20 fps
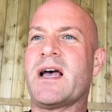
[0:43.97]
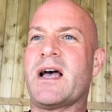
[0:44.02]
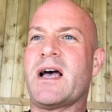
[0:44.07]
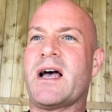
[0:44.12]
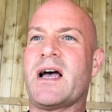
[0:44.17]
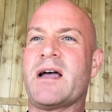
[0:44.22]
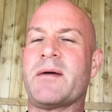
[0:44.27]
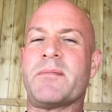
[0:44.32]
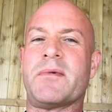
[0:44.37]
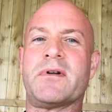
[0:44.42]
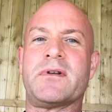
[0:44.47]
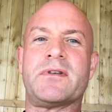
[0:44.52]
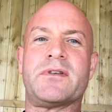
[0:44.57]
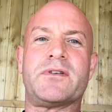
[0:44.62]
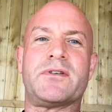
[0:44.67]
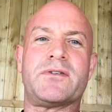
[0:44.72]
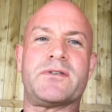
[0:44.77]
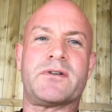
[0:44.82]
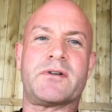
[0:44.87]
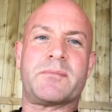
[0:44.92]
I'm on
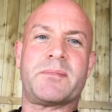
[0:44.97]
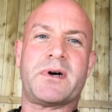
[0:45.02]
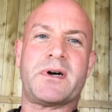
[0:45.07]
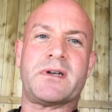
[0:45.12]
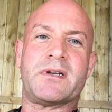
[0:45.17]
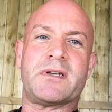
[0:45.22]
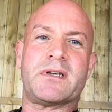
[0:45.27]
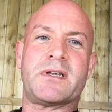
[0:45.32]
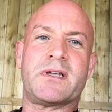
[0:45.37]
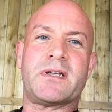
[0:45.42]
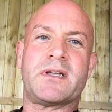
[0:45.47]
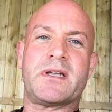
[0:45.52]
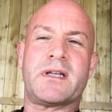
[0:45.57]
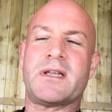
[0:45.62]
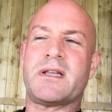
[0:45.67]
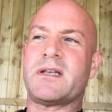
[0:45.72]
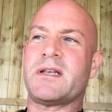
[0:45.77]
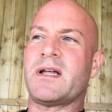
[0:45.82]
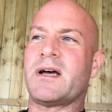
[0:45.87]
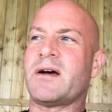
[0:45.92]
Duck Pond.
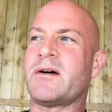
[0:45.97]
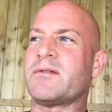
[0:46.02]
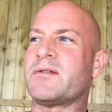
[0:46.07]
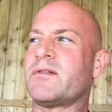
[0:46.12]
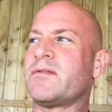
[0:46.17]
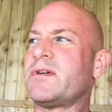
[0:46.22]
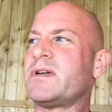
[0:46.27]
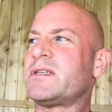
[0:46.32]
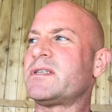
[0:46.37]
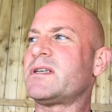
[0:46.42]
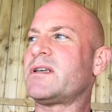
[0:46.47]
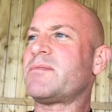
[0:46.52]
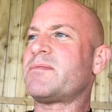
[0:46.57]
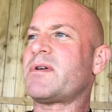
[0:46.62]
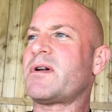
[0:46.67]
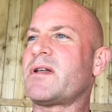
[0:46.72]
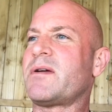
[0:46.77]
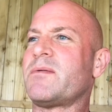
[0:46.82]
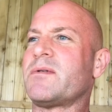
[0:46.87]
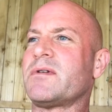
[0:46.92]
Now, the reason you
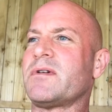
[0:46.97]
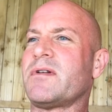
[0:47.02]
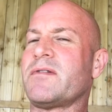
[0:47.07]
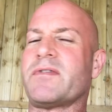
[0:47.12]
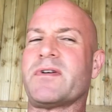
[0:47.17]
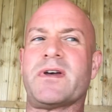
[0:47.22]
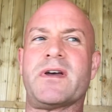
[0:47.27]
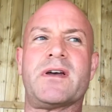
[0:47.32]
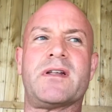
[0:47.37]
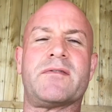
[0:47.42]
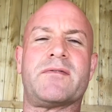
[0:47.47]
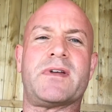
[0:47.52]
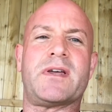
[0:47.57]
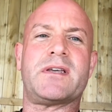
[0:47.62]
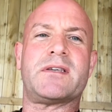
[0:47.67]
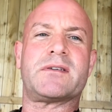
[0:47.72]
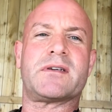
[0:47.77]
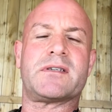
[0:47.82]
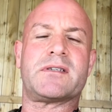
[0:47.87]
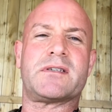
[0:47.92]
probably wouldn't have heard of it
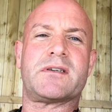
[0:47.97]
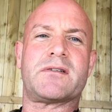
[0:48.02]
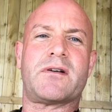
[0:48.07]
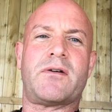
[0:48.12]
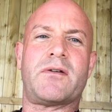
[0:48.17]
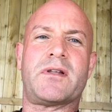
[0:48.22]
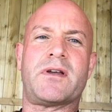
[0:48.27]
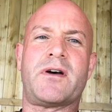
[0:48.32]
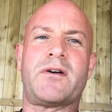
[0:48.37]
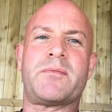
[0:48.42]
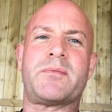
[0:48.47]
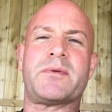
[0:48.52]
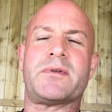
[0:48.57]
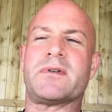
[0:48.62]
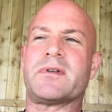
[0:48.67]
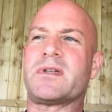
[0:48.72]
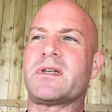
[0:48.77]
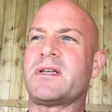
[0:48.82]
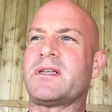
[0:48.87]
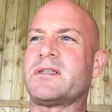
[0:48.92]
is because it only
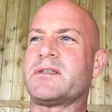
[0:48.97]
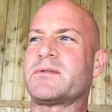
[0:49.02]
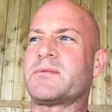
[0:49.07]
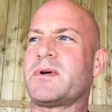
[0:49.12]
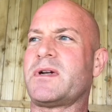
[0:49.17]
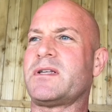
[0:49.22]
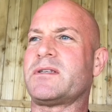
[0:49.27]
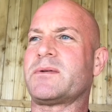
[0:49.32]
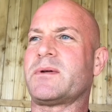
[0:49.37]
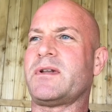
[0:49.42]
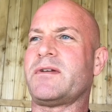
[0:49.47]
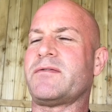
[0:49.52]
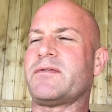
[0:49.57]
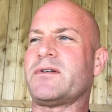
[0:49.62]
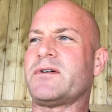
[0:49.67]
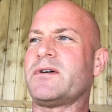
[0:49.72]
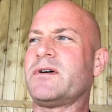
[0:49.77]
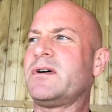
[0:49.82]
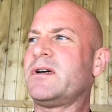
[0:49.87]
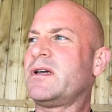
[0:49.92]
opened in
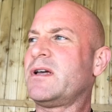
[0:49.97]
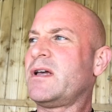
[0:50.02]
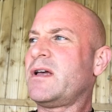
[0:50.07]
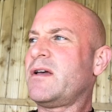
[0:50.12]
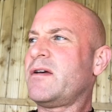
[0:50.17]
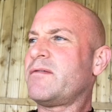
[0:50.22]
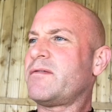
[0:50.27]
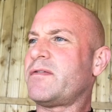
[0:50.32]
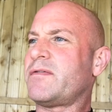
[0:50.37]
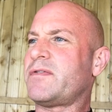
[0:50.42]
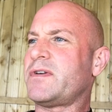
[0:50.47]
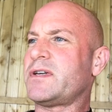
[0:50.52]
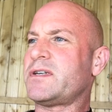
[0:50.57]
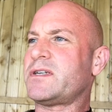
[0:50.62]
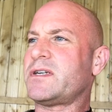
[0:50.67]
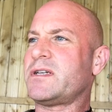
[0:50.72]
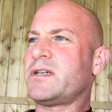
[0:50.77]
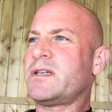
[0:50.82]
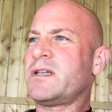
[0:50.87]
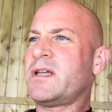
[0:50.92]
2024 for
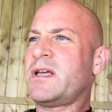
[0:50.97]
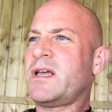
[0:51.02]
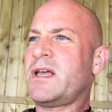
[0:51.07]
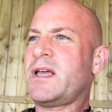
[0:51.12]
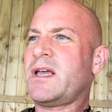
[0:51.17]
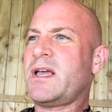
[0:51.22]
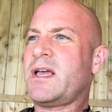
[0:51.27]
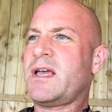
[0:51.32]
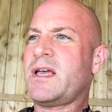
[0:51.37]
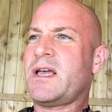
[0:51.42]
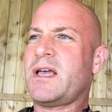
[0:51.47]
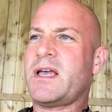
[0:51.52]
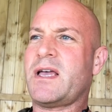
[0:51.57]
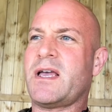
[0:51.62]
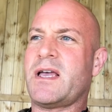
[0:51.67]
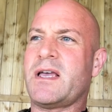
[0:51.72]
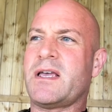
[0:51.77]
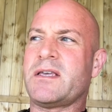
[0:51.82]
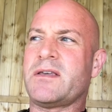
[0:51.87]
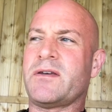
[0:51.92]
fishing.
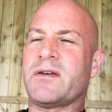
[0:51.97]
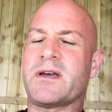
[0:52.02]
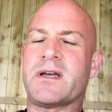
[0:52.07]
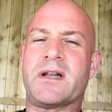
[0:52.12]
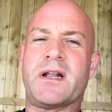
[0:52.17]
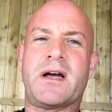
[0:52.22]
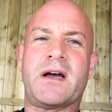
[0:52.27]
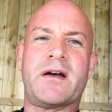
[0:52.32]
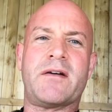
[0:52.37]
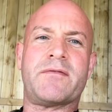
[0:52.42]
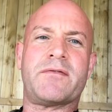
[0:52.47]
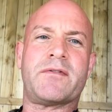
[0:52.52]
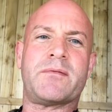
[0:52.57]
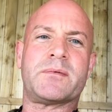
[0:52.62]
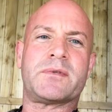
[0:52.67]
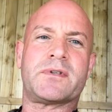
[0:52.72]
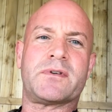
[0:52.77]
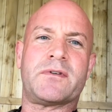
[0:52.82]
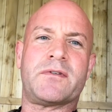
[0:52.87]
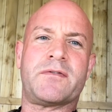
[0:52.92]
You can have up
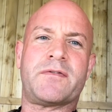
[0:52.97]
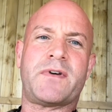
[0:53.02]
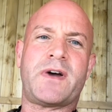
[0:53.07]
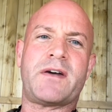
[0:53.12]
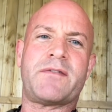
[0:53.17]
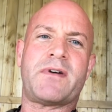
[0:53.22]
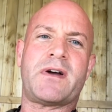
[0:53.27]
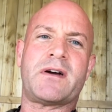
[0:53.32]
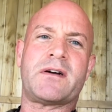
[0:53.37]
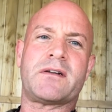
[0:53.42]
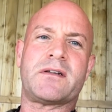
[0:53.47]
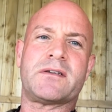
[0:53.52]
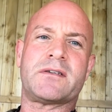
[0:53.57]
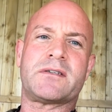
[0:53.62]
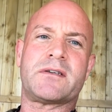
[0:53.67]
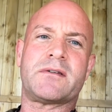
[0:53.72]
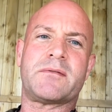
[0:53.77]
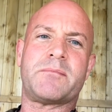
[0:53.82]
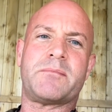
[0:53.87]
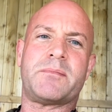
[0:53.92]
to 5 anglers
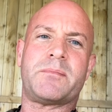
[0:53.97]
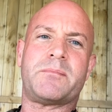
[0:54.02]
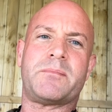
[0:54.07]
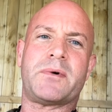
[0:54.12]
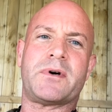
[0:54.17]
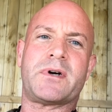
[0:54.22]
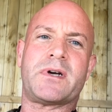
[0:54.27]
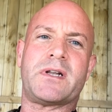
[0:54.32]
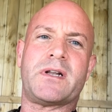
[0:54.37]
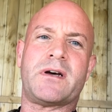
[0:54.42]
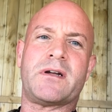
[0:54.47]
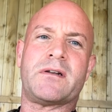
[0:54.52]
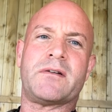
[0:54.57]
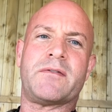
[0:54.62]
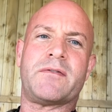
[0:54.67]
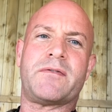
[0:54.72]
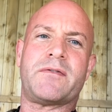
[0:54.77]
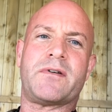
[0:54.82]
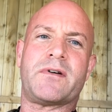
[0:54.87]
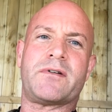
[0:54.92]
booking on
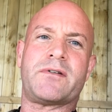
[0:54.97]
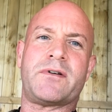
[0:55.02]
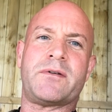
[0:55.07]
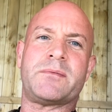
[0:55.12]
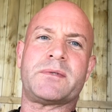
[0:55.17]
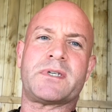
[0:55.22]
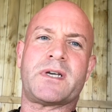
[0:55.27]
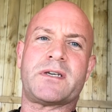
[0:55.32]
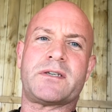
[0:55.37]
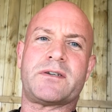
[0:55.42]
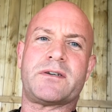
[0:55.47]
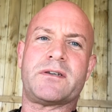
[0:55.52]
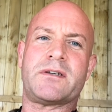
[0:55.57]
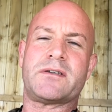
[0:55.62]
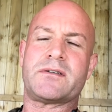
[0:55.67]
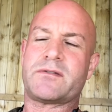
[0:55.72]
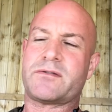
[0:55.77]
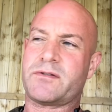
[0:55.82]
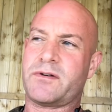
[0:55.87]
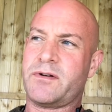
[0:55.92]
for a group session
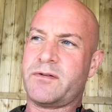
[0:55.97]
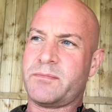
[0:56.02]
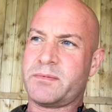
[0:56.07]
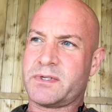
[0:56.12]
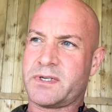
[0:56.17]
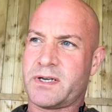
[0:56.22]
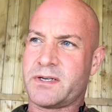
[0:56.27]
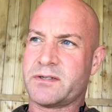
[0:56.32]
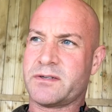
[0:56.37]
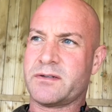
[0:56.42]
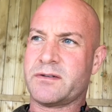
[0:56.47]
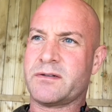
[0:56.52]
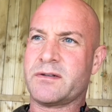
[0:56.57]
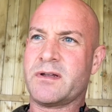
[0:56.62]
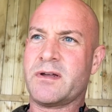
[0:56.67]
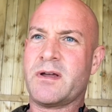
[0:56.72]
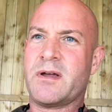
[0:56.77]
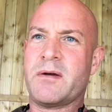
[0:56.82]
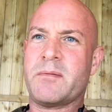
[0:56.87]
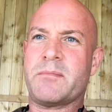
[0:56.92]

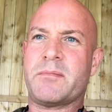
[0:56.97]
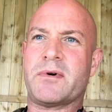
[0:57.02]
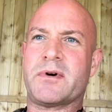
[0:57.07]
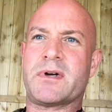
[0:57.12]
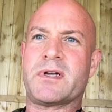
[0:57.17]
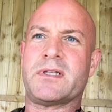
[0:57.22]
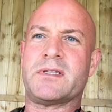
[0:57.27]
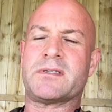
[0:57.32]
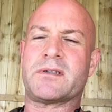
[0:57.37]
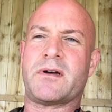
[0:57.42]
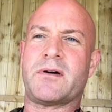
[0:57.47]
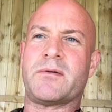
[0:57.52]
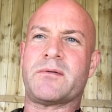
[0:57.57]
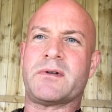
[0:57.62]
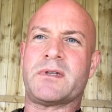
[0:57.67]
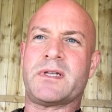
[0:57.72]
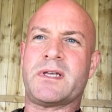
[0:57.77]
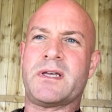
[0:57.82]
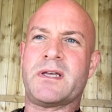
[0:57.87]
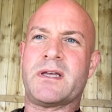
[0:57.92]
bookings
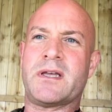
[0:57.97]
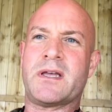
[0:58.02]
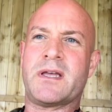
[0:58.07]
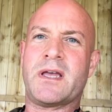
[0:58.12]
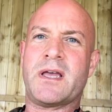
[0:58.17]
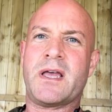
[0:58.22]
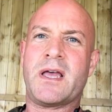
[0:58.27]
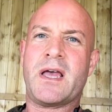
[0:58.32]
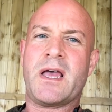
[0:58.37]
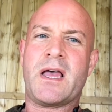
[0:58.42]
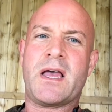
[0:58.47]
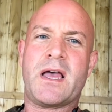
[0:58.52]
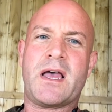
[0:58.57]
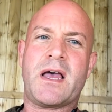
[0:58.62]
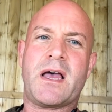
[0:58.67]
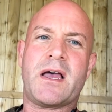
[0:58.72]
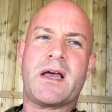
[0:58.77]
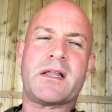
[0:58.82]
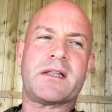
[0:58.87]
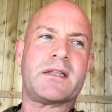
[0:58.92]
only.
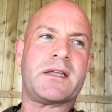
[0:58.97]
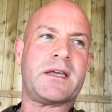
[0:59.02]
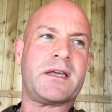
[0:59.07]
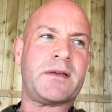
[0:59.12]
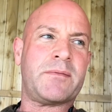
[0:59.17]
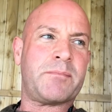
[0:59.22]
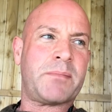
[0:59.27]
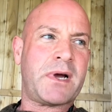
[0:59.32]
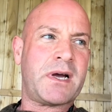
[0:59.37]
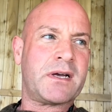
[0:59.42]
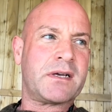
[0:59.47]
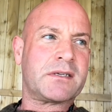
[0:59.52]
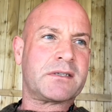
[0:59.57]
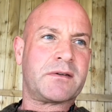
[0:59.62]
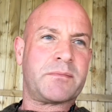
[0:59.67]
The banks are